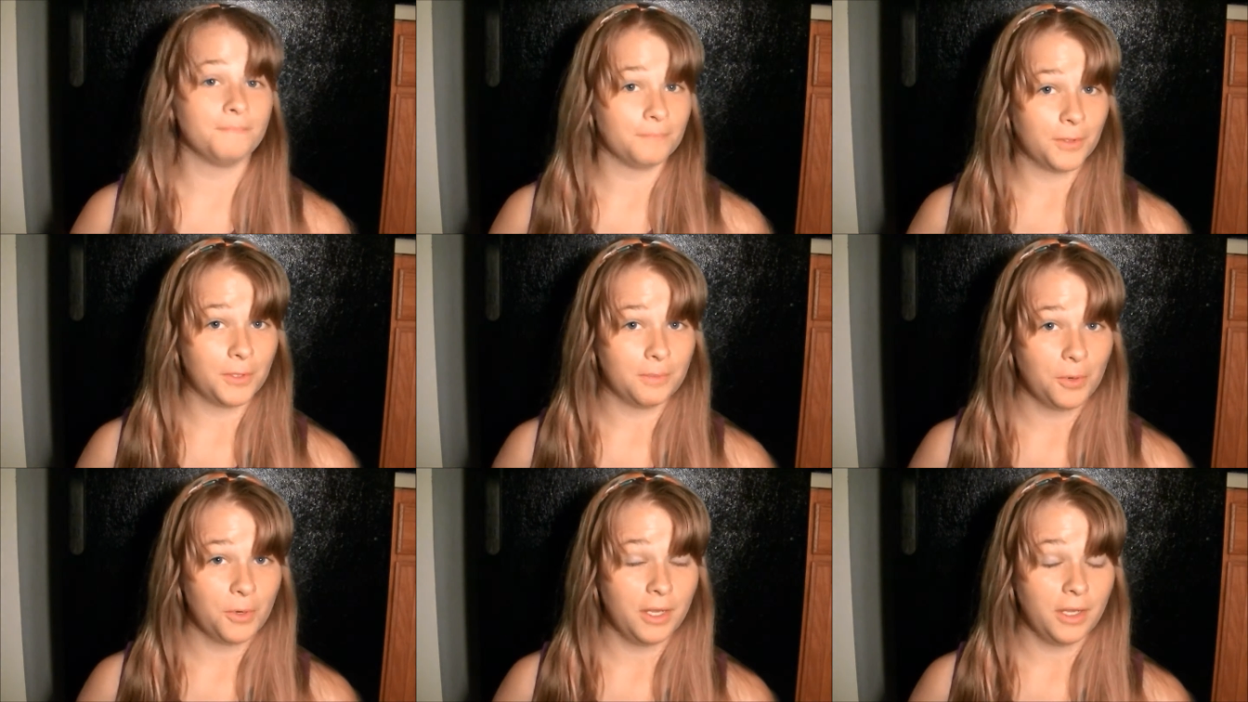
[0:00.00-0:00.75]

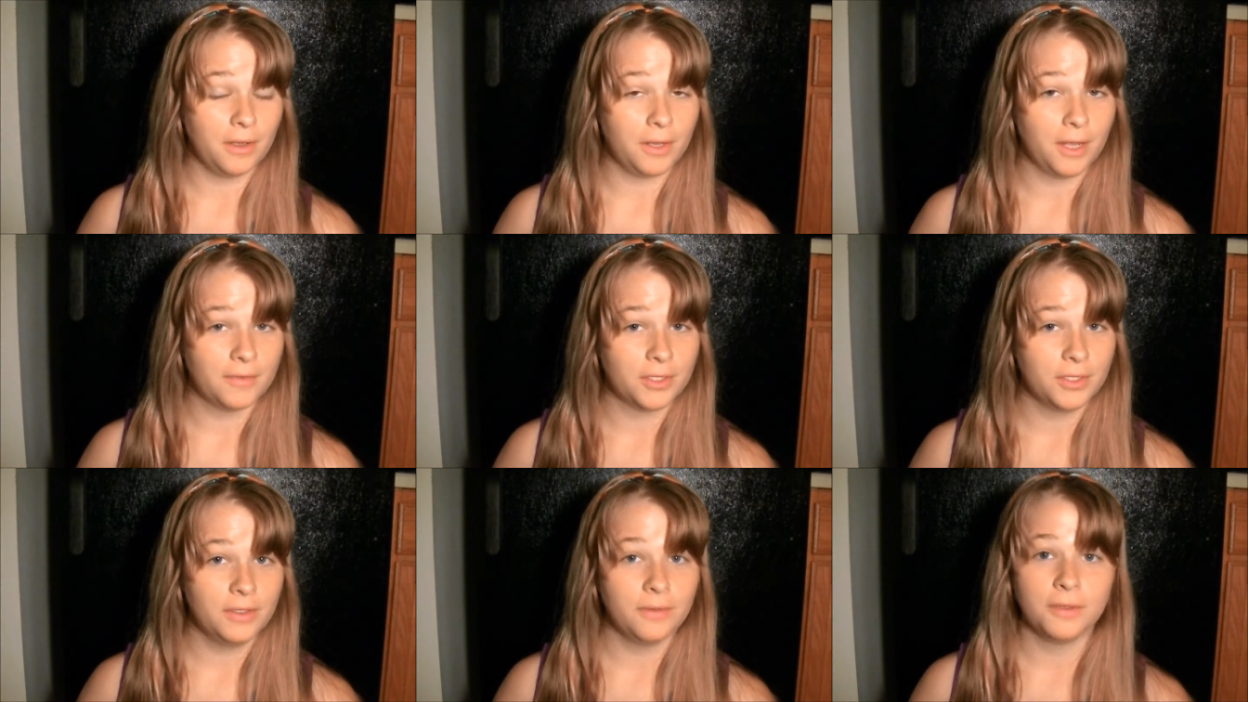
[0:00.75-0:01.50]
good morning, good
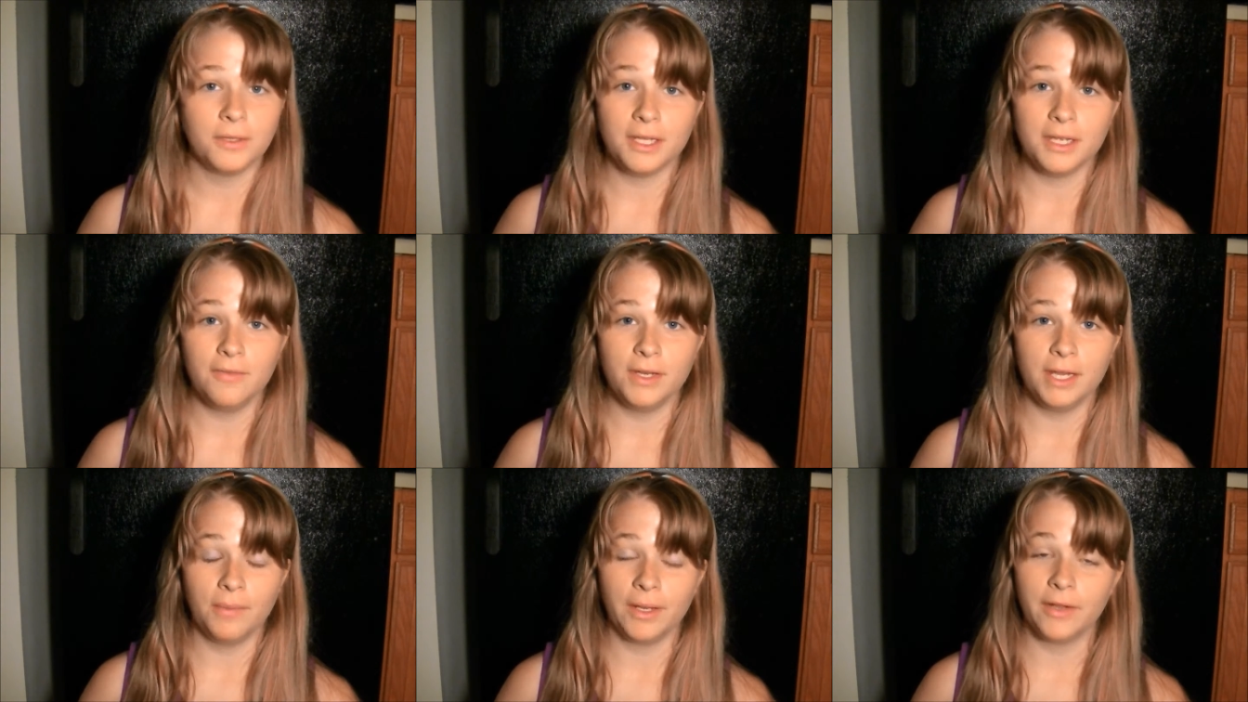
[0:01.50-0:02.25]
afternoon, good
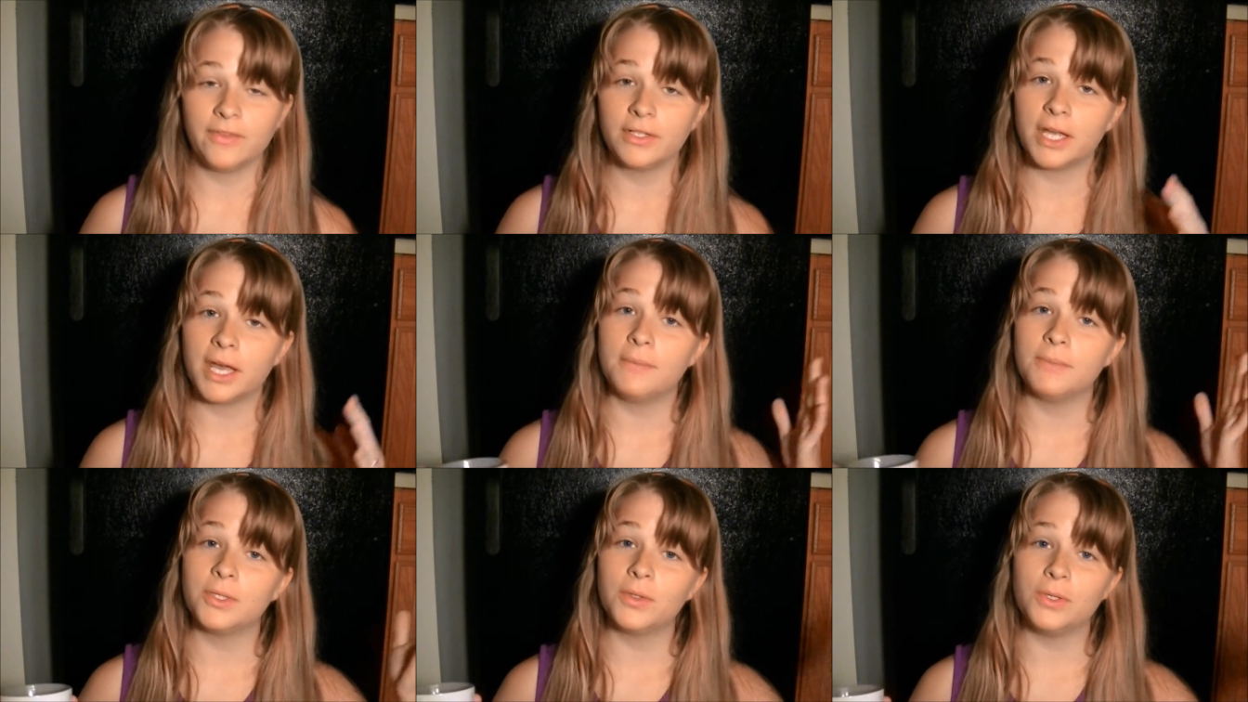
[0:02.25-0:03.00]
evening, whatever
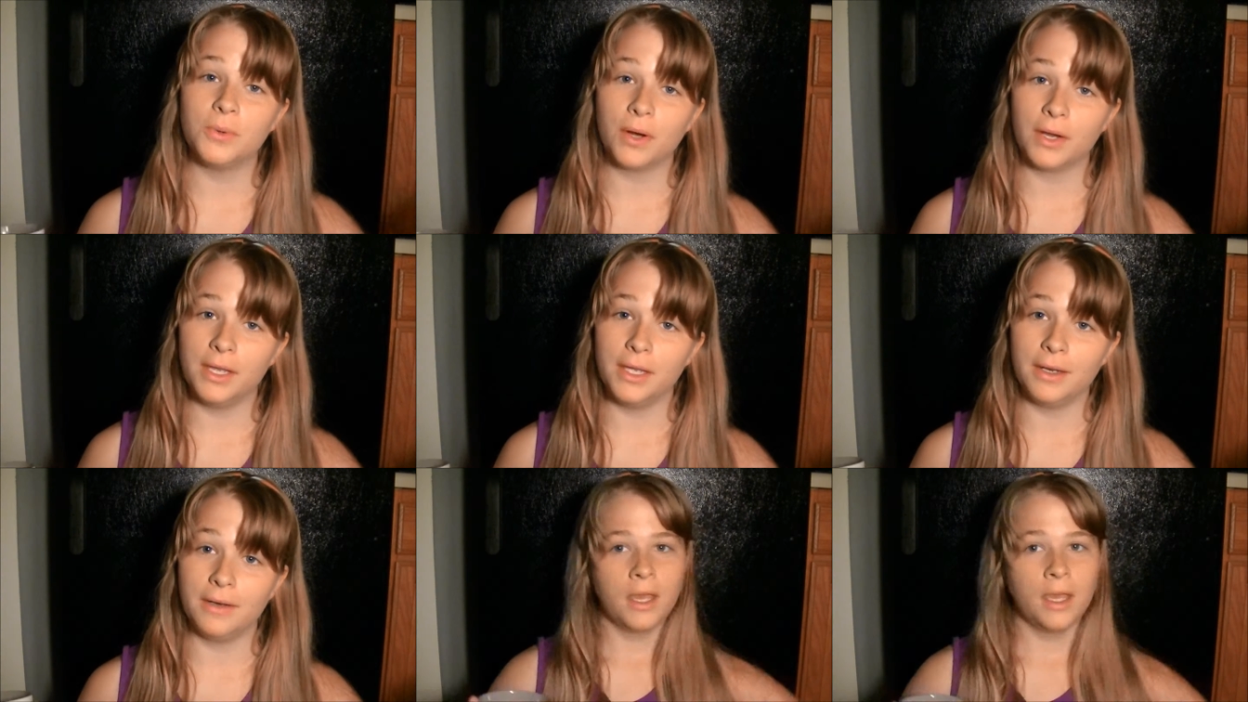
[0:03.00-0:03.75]
time zone you are
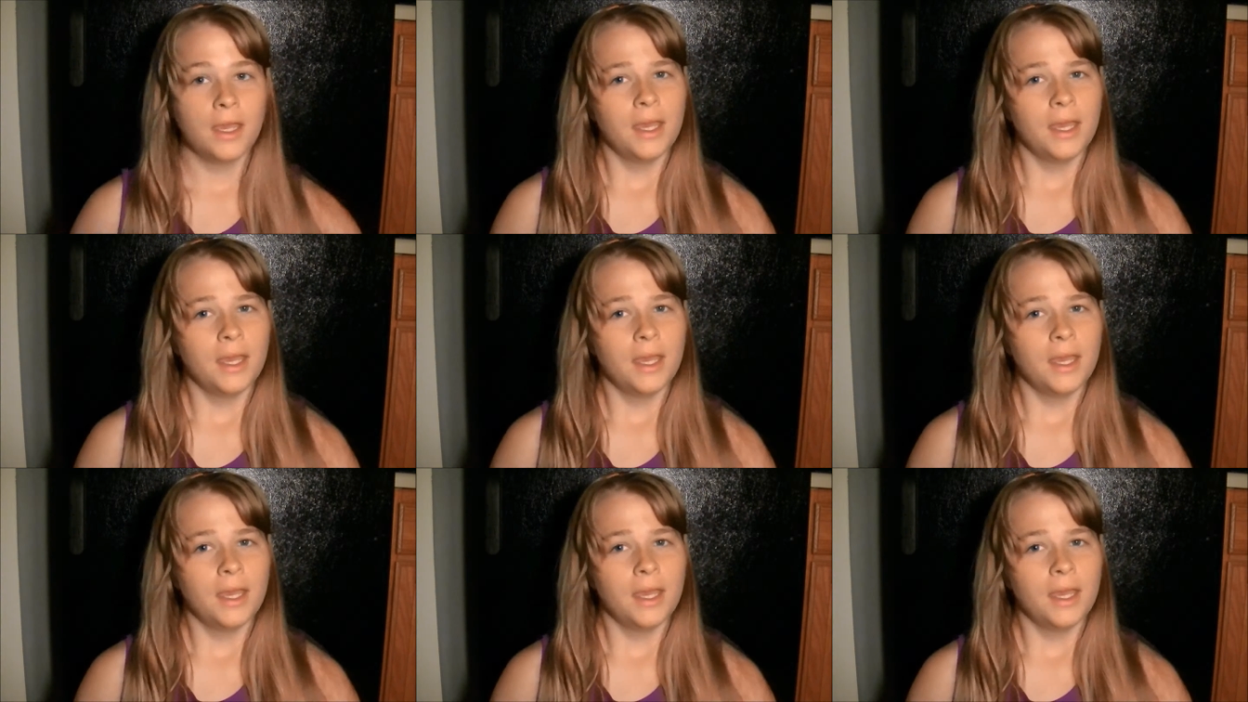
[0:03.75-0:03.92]
in.